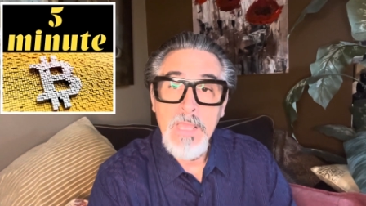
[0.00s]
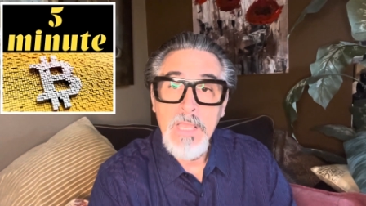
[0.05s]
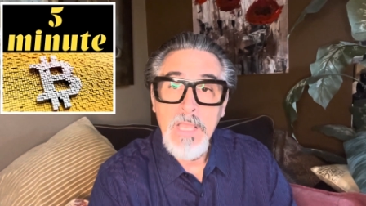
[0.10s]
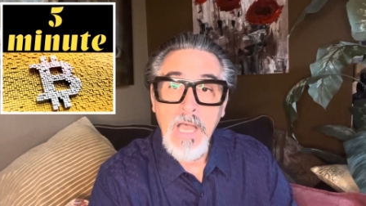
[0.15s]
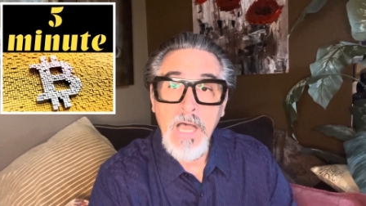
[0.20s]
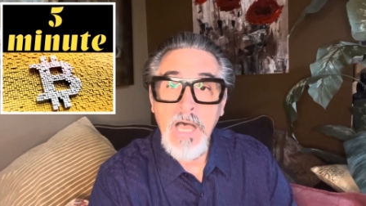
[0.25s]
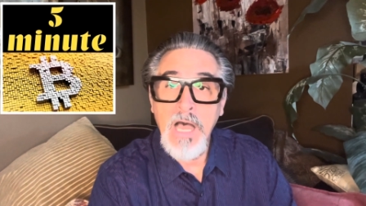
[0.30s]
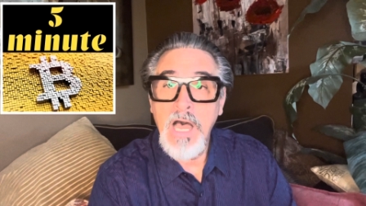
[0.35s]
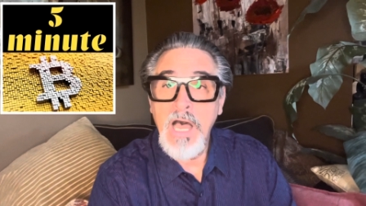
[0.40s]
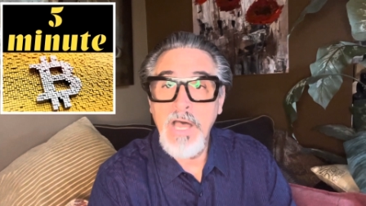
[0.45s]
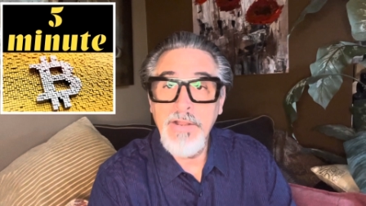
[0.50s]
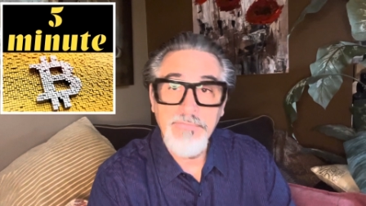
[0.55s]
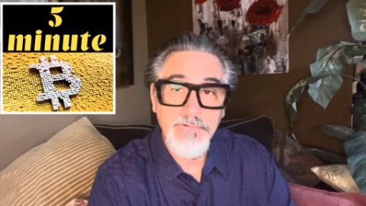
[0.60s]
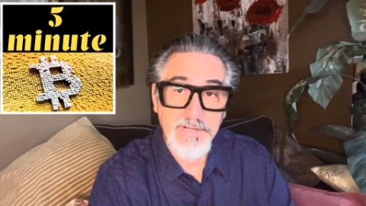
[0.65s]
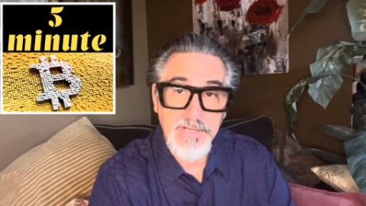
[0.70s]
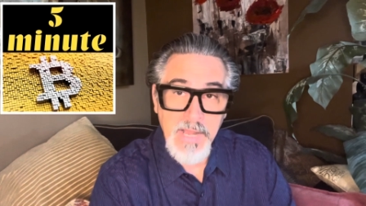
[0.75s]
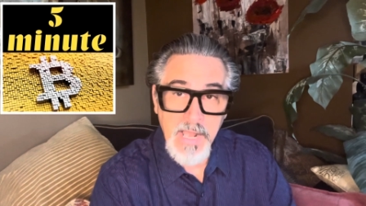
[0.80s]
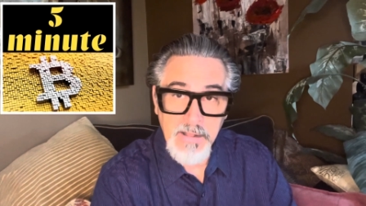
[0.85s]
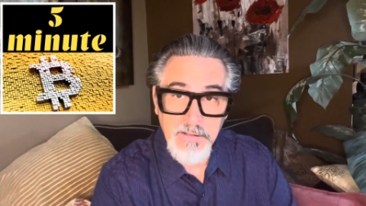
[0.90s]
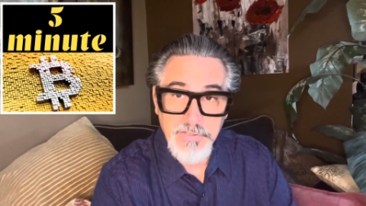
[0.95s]

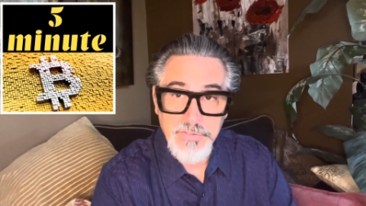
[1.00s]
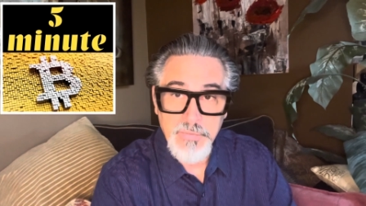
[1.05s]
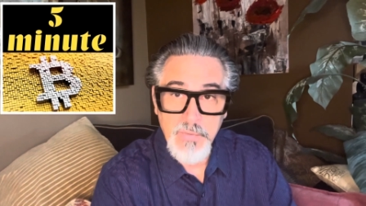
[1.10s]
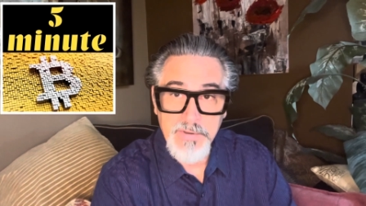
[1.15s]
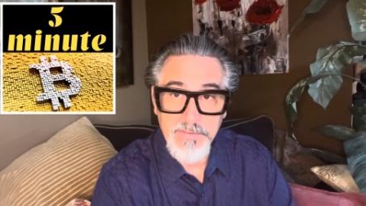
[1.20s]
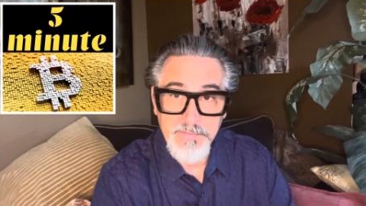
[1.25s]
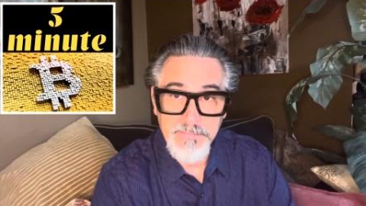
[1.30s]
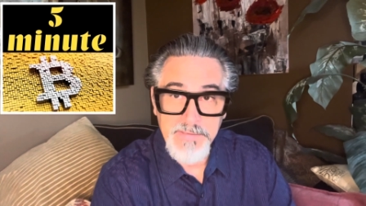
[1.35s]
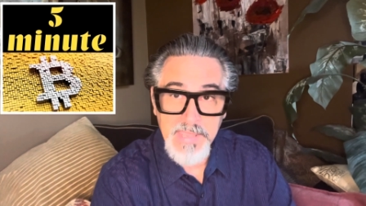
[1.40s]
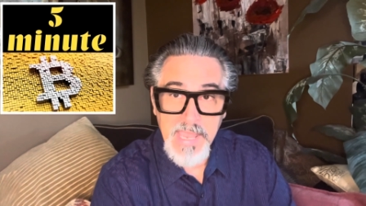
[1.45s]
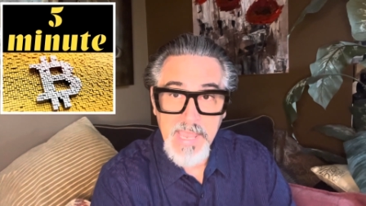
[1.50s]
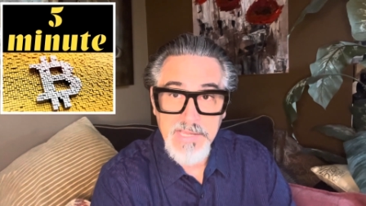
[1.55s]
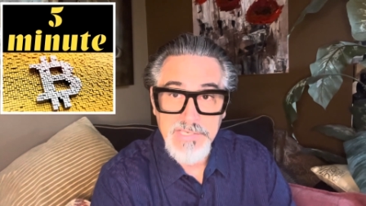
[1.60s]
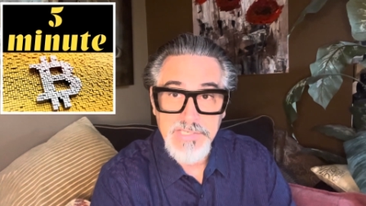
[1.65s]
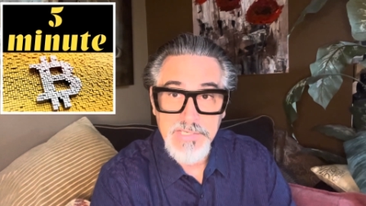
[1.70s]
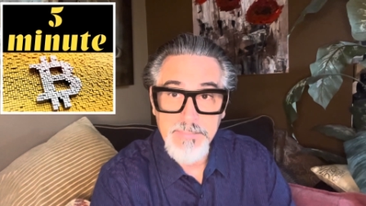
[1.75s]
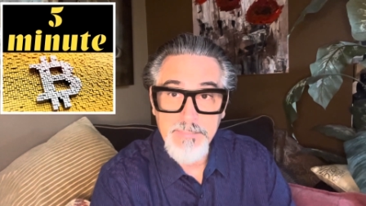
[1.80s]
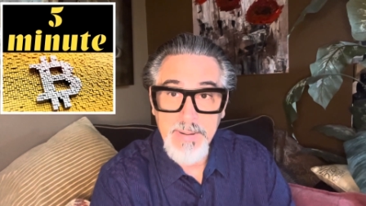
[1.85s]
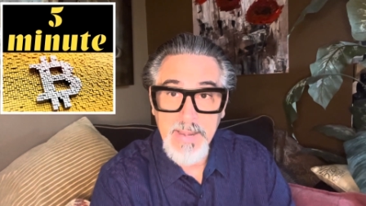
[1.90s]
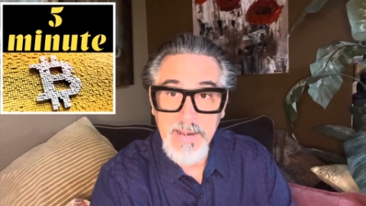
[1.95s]
$100 worth of cash
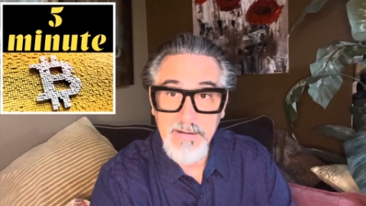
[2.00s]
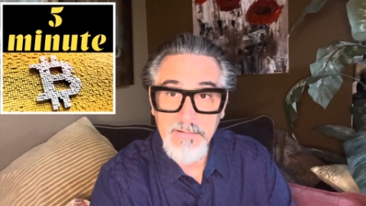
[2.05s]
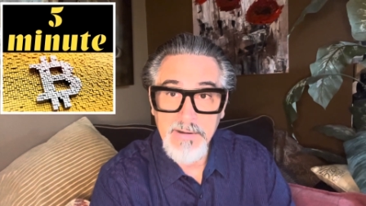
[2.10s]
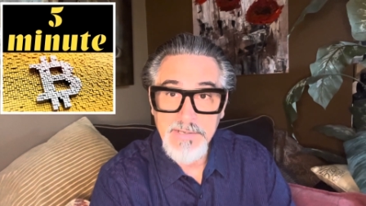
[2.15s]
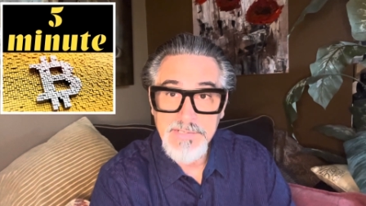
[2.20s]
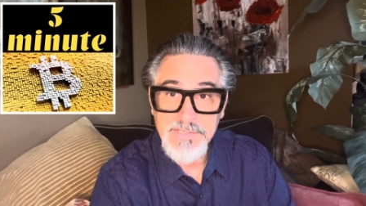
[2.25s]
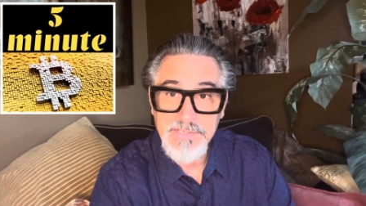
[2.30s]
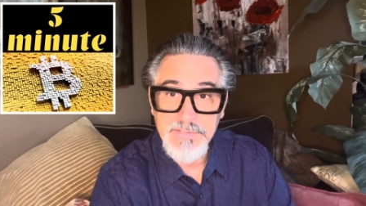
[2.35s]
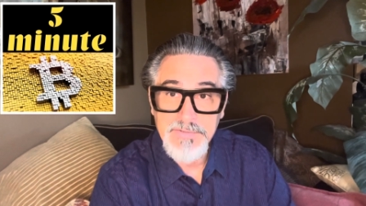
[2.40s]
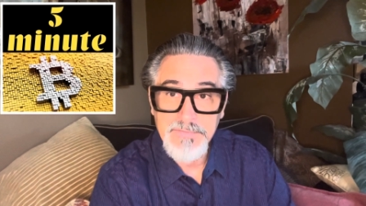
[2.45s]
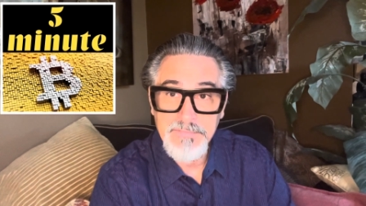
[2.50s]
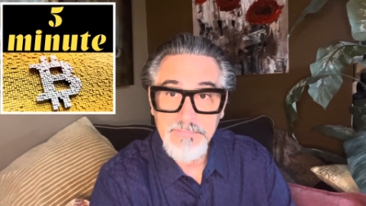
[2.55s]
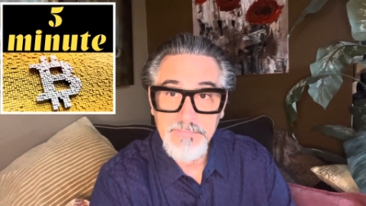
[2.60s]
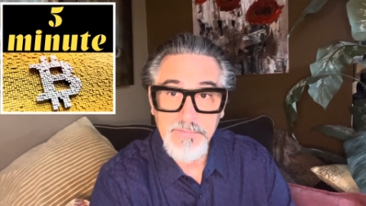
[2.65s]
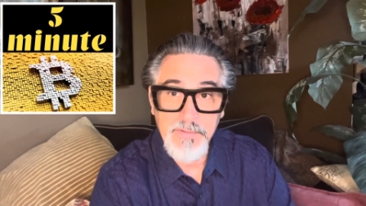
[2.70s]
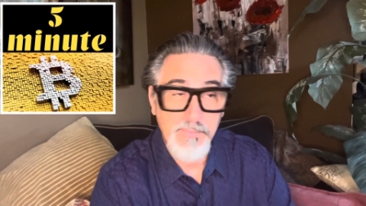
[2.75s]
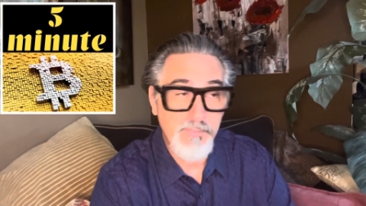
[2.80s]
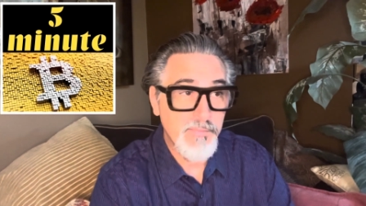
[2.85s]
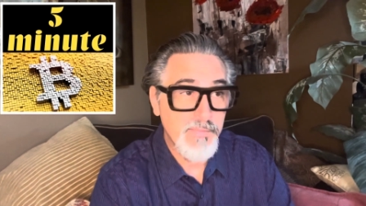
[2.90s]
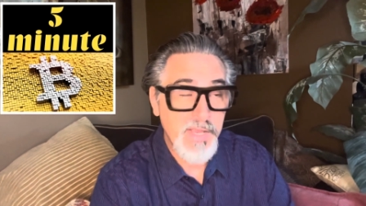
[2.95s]
to Paris
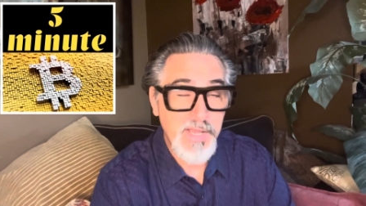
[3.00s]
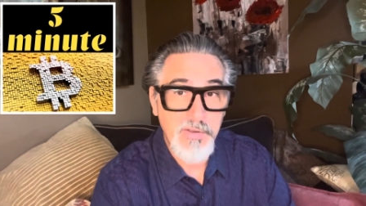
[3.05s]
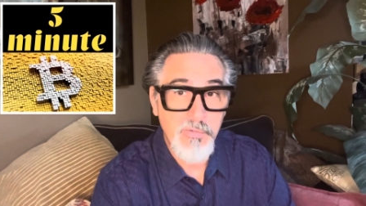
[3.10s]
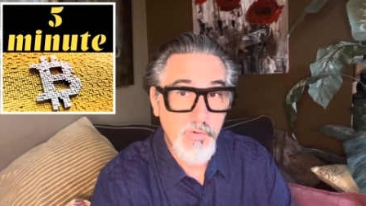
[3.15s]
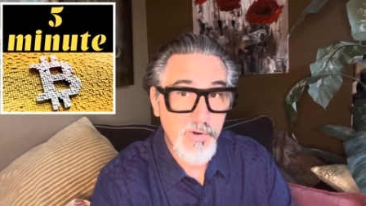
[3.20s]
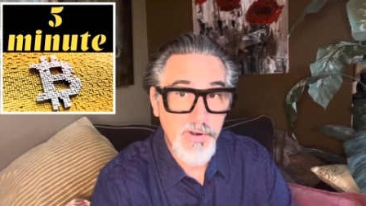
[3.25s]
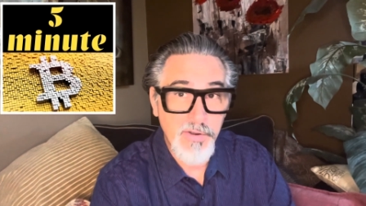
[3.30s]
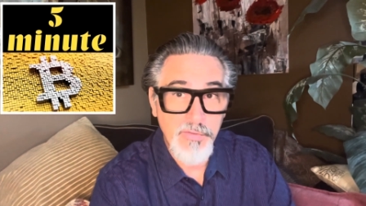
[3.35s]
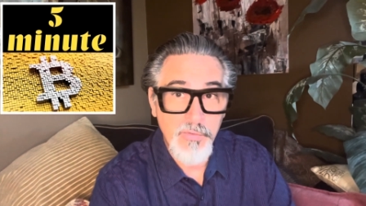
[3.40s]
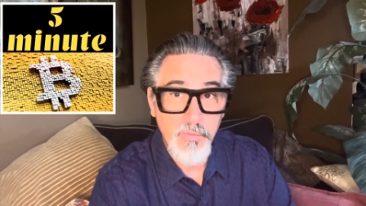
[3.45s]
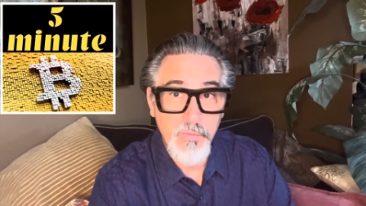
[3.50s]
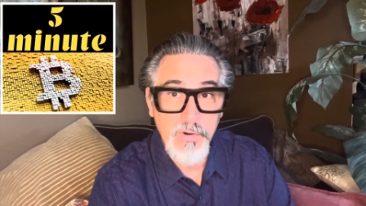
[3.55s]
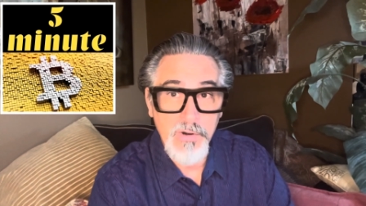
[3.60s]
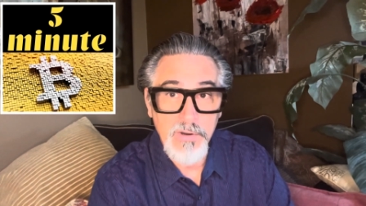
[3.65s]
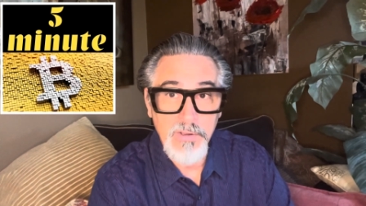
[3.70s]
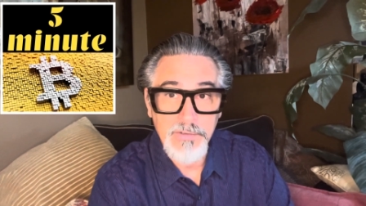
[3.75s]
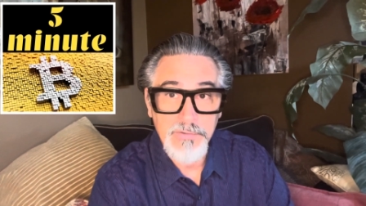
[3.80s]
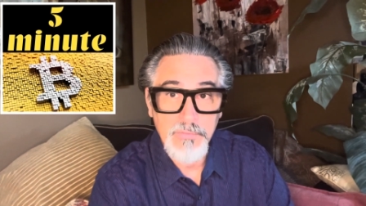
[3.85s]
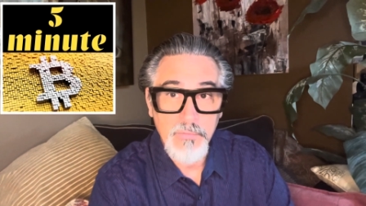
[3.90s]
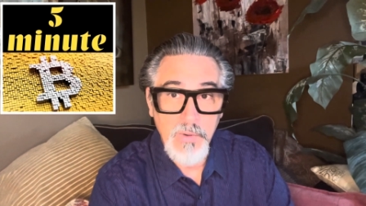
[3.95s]
from anywhere in the
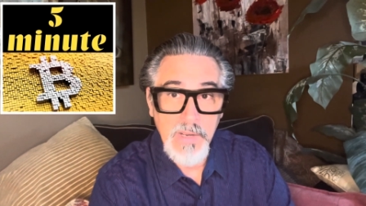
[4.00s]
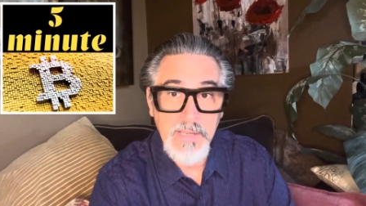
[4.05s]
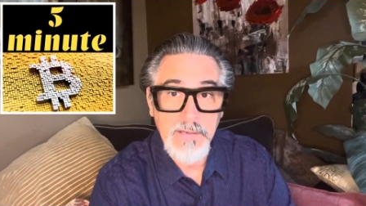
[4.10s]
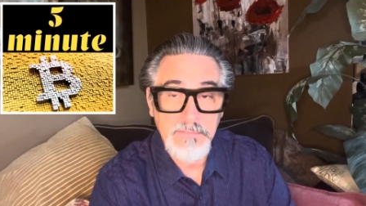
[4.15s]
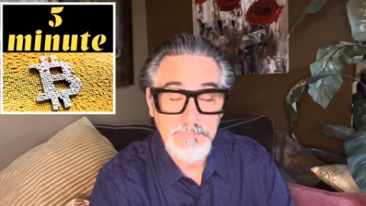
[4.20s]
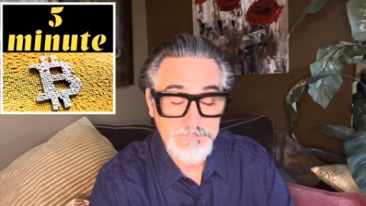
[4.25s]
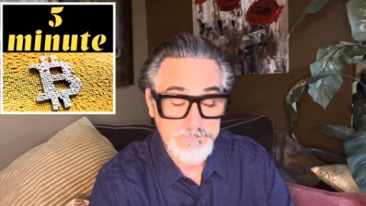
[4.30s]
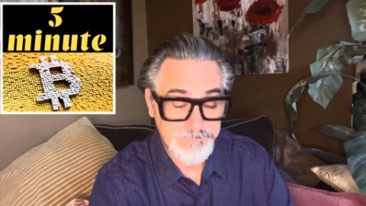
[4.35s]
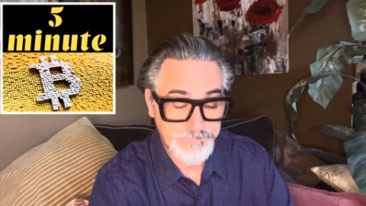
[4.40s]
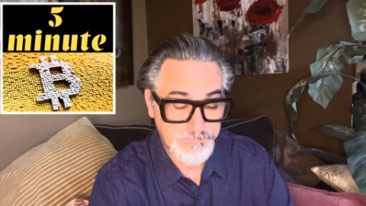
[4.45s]
world. Well,